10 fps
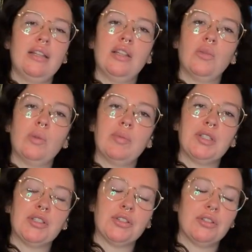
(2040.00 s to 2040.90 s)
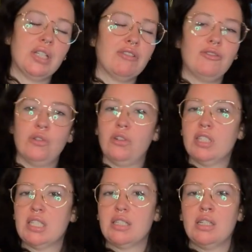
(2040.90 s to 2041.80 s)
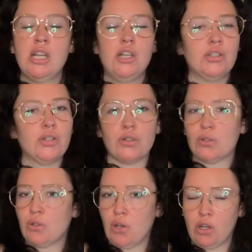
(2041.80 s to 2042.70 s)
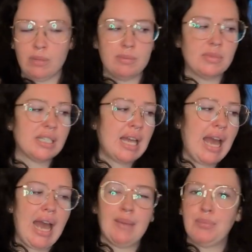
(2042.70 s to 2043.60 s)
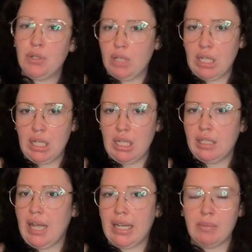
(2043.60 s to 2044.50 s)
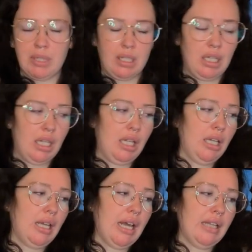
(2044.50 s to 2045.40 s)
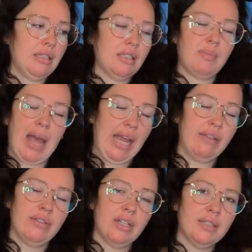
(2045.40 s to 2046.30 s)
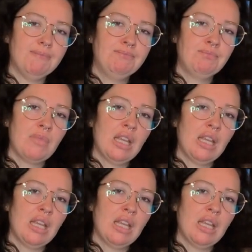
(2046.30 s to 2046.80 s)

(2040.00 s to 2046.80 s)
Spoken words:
that women should enforce social norms and beauty and likability and behavior.